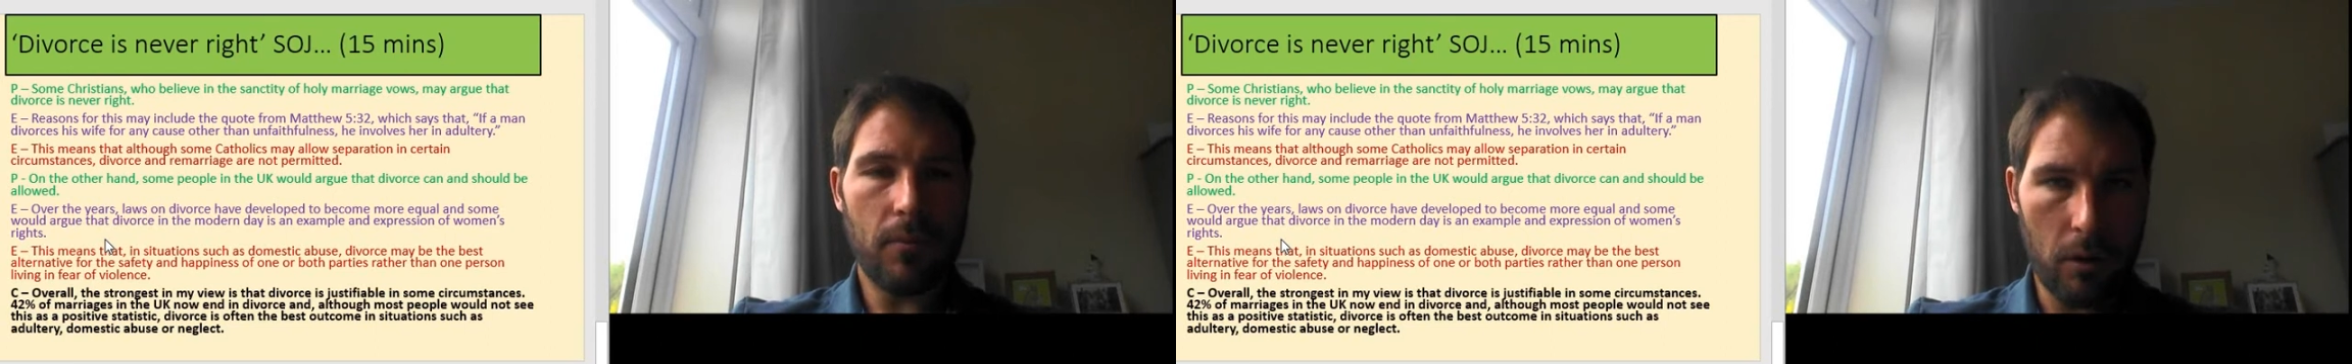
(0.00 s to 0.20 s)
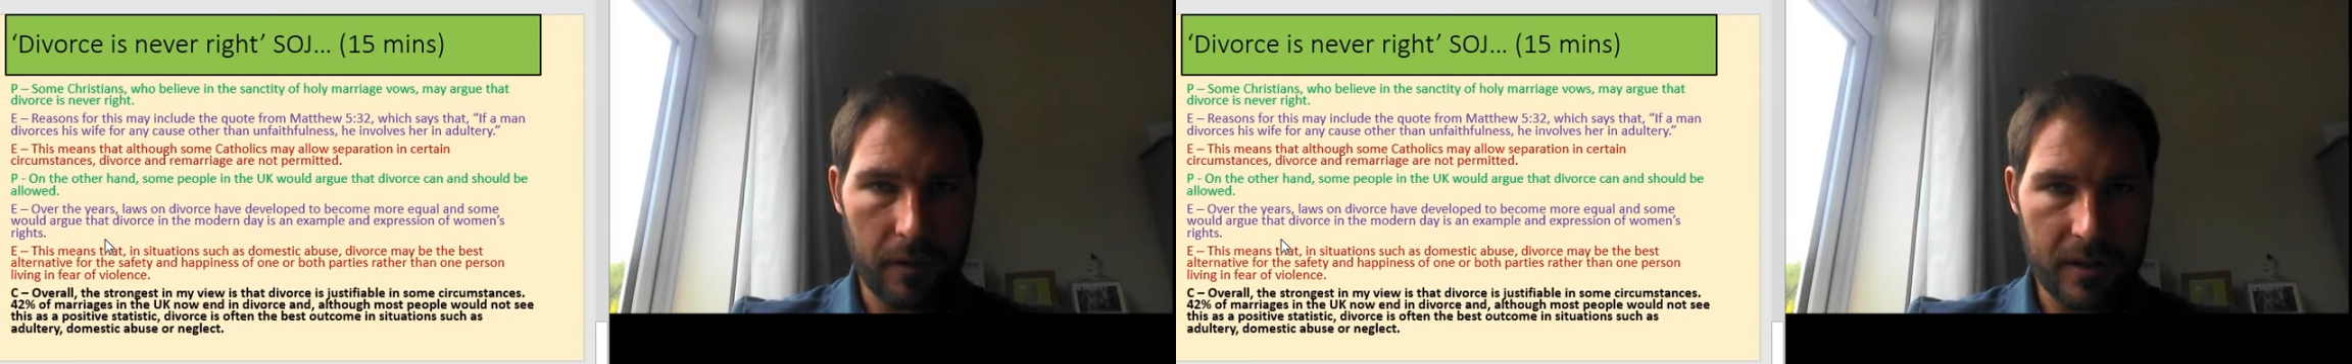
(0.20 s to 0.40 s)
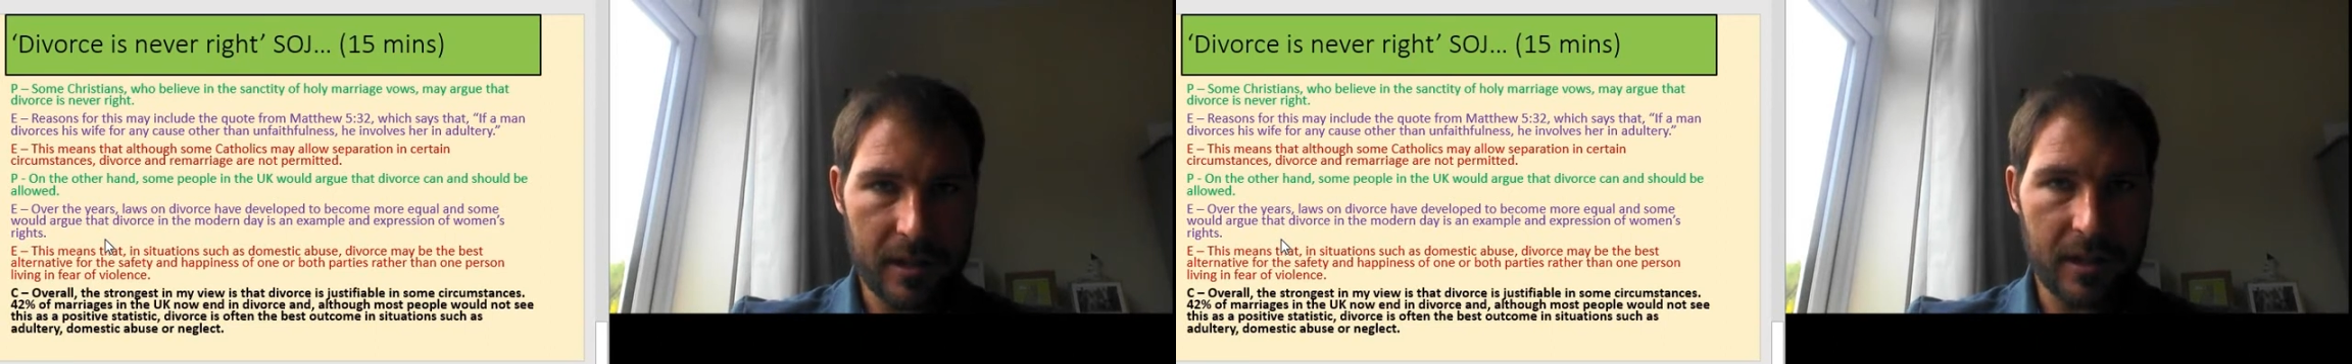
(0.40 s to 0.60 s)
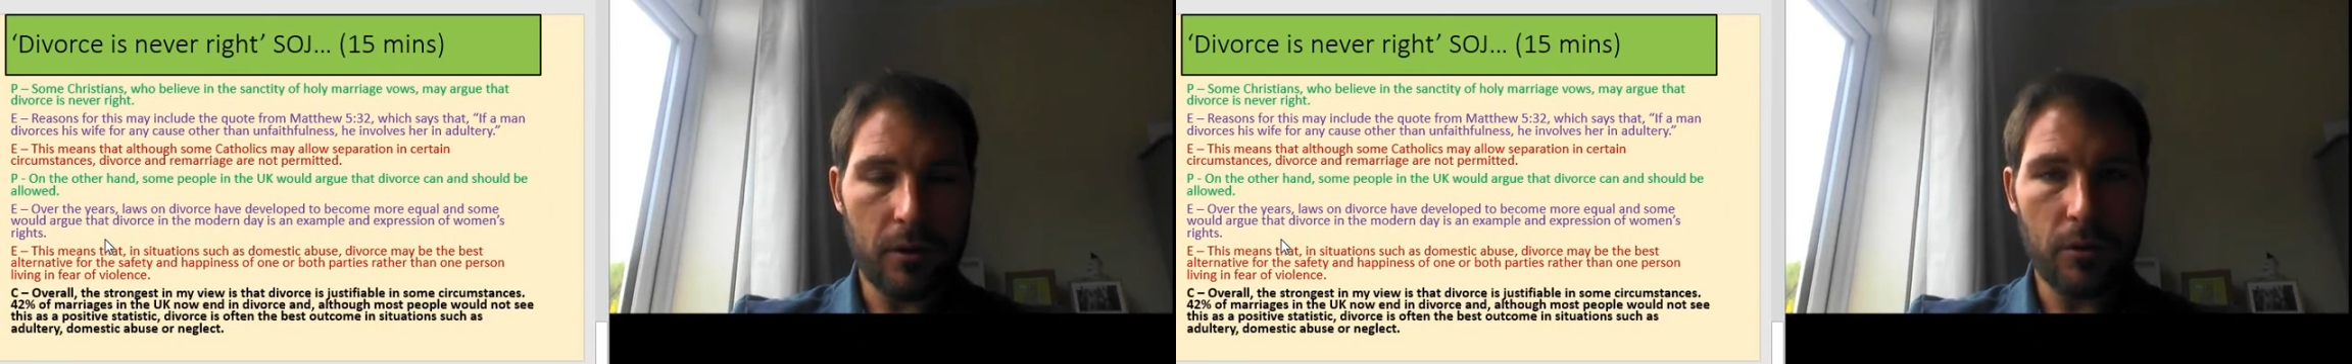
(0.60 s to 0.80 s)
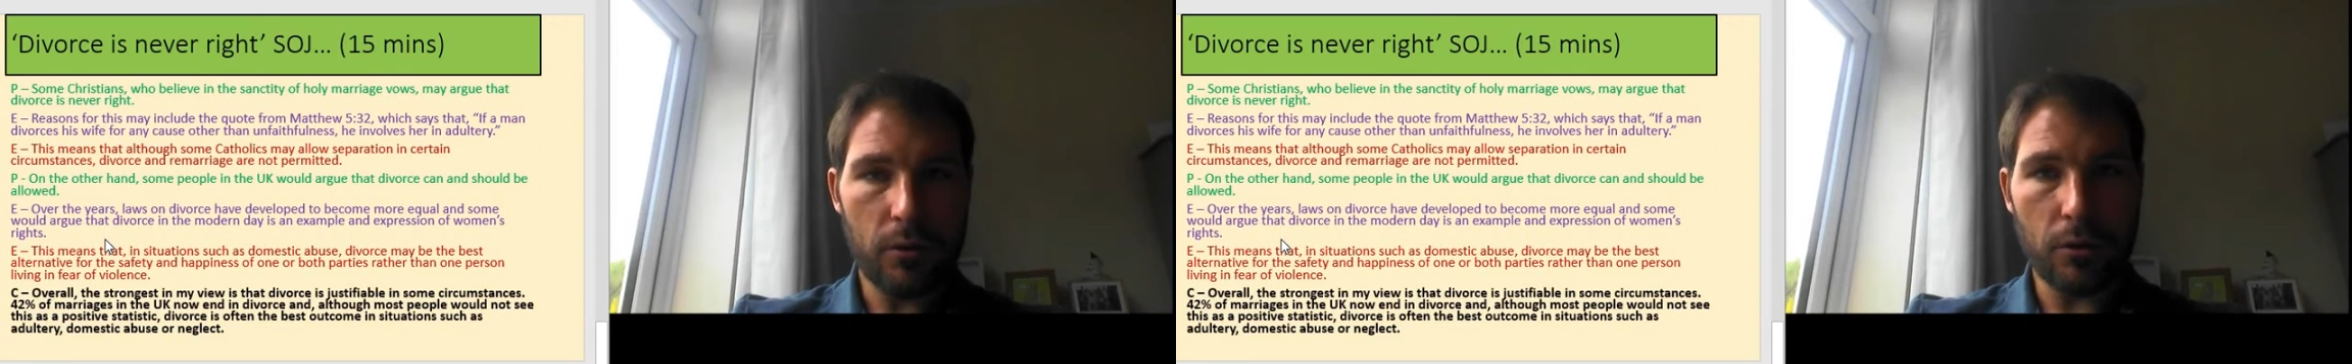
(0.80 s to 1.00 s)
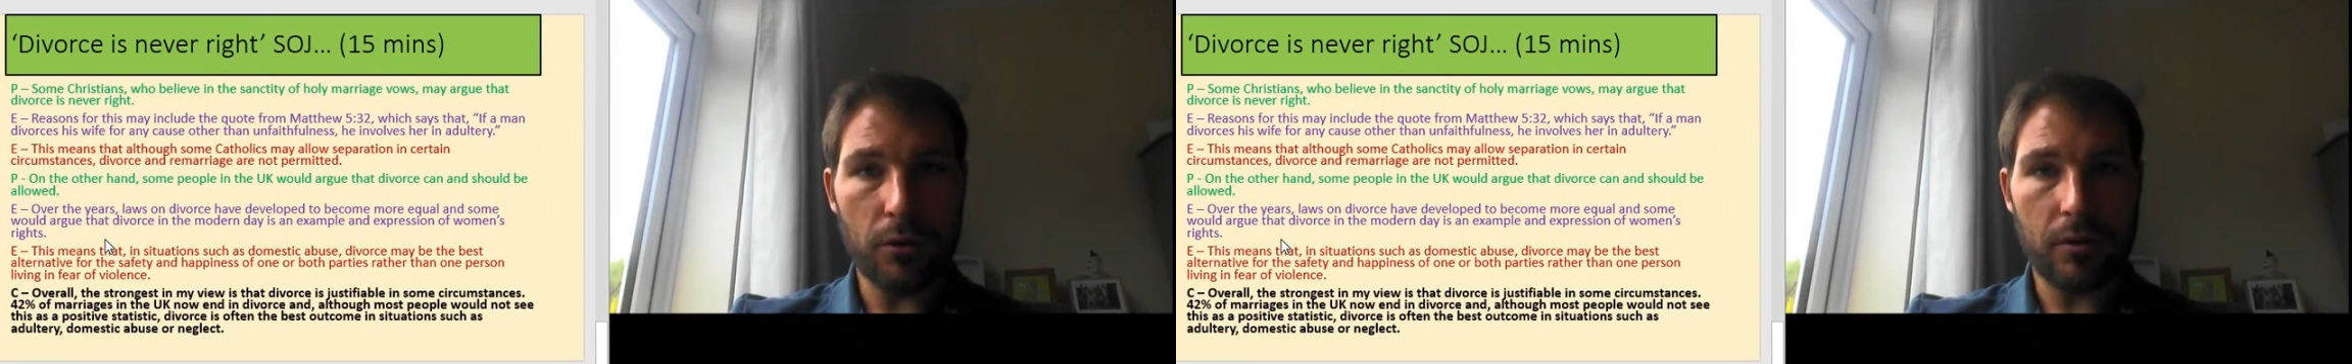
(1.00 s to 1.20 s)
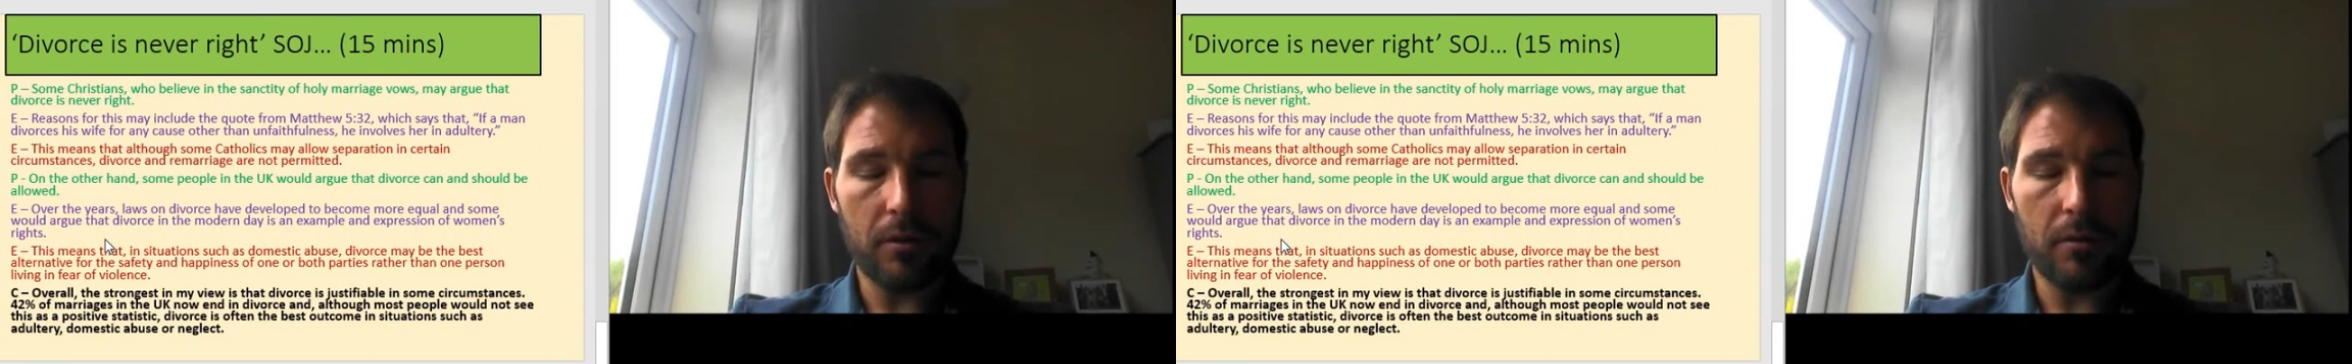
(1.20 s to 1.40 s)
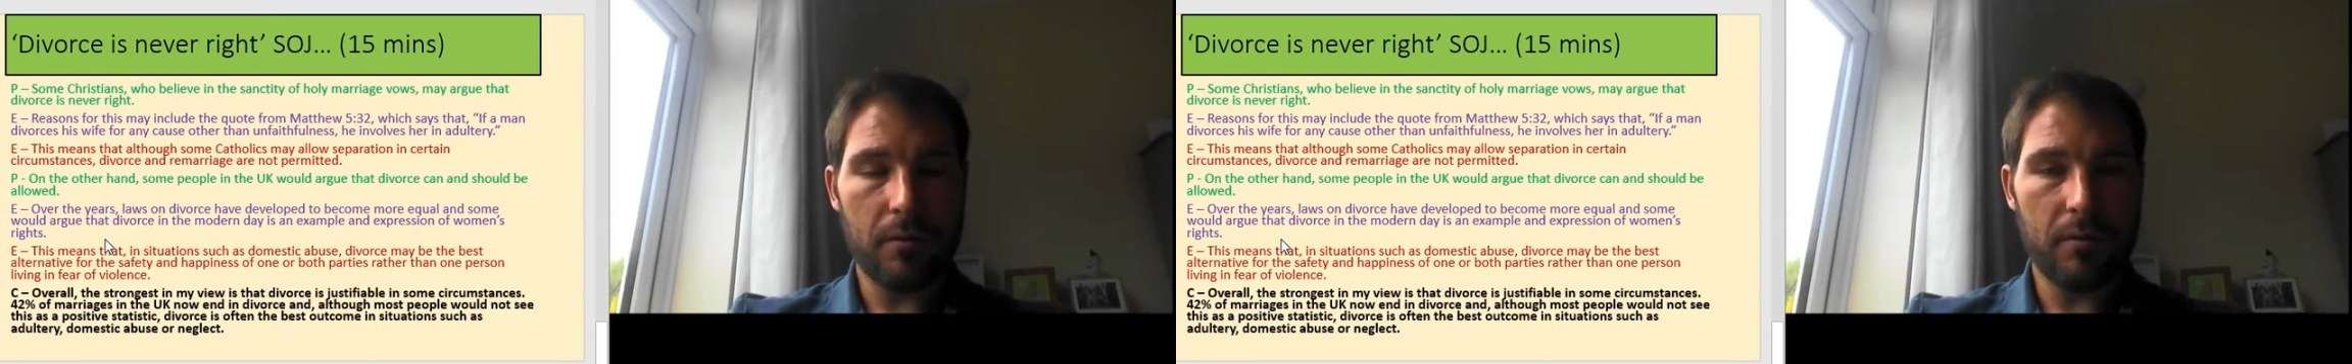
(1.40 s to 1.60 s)
Obviously, you're not
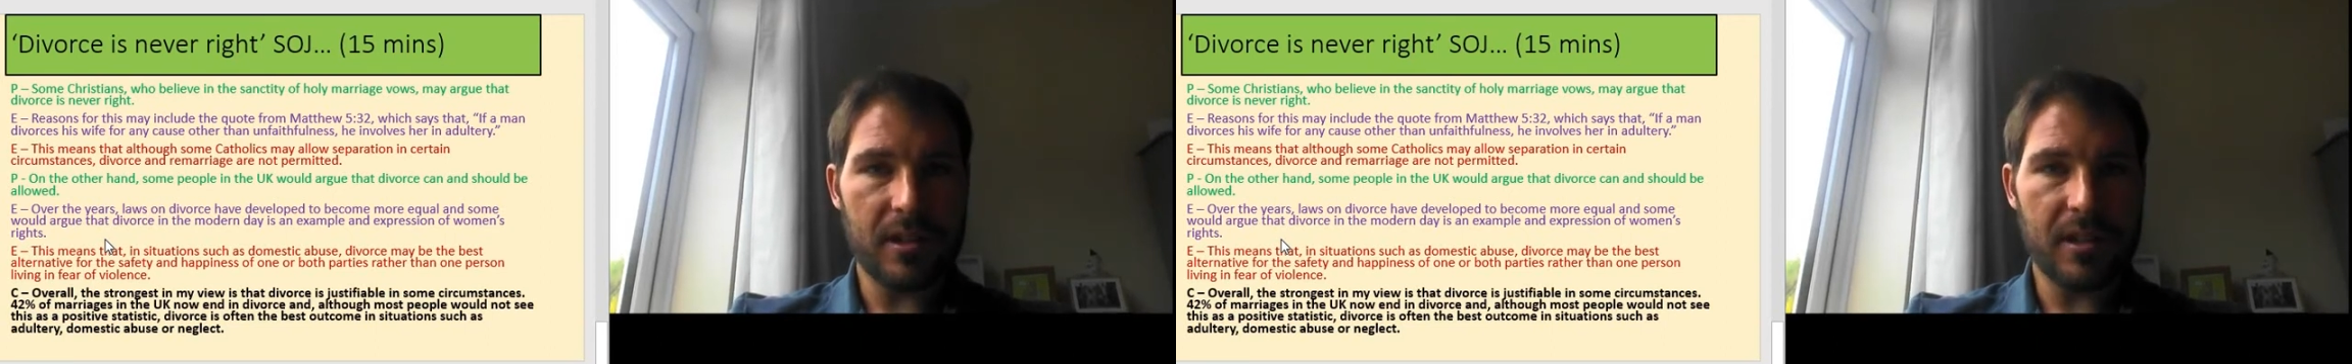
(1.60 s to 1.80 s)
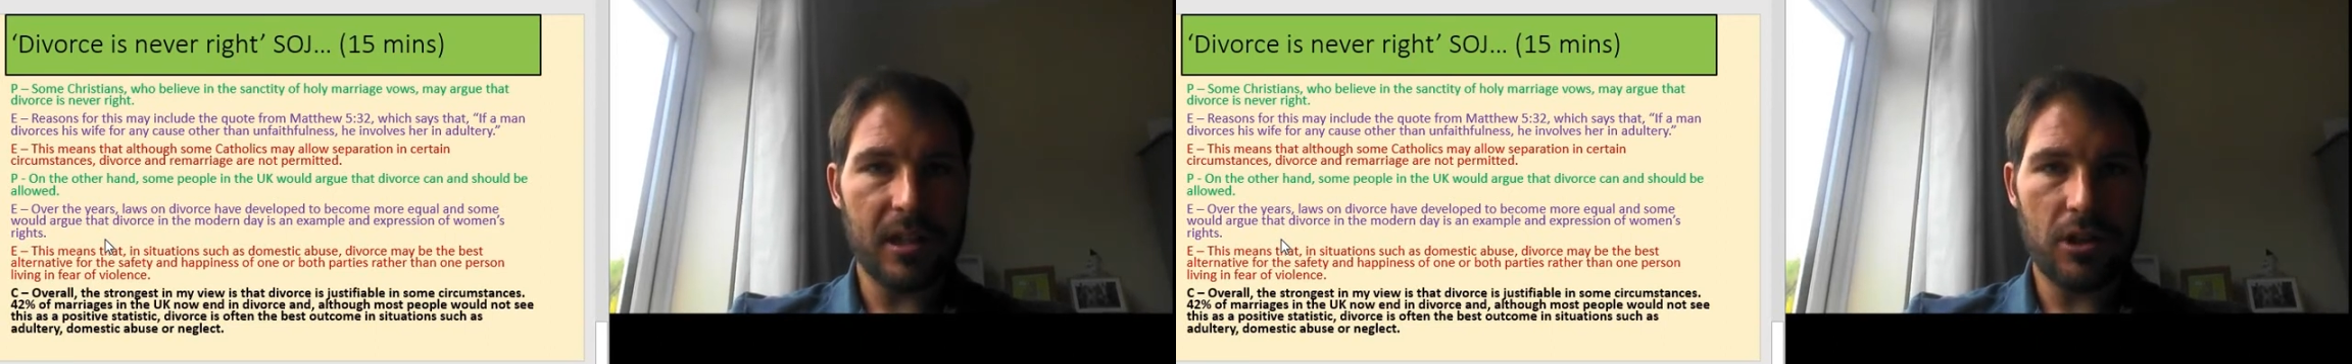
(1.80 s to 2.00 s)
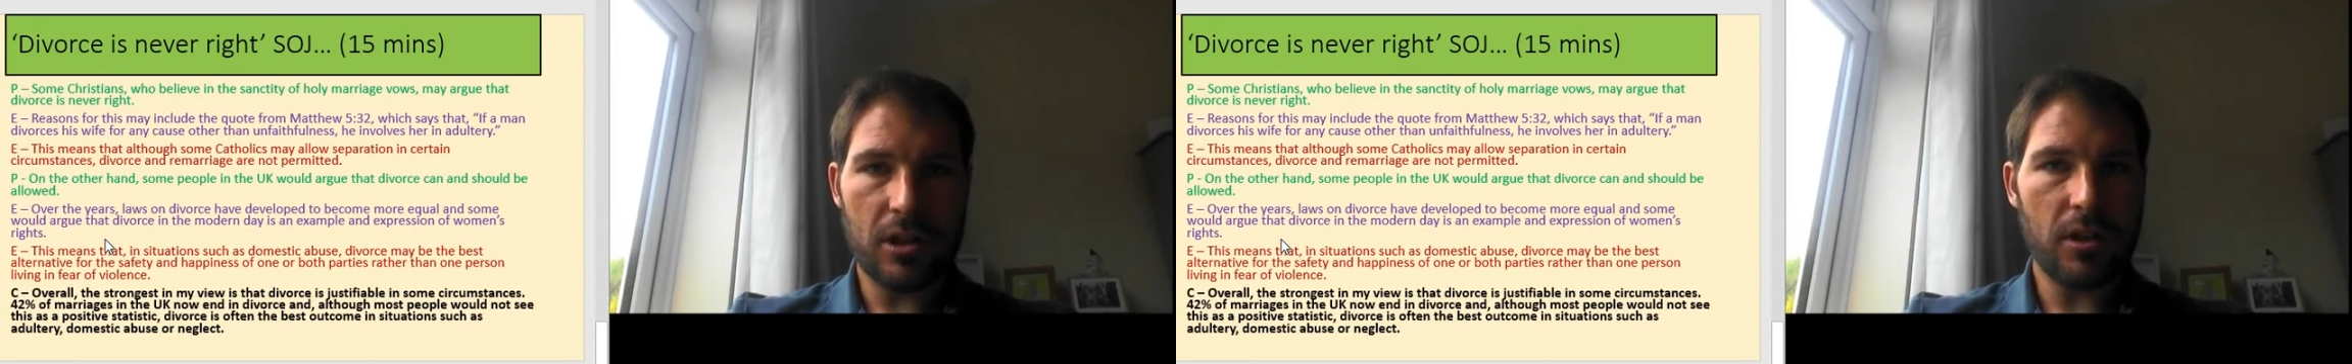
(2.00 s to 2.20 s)
the teacher,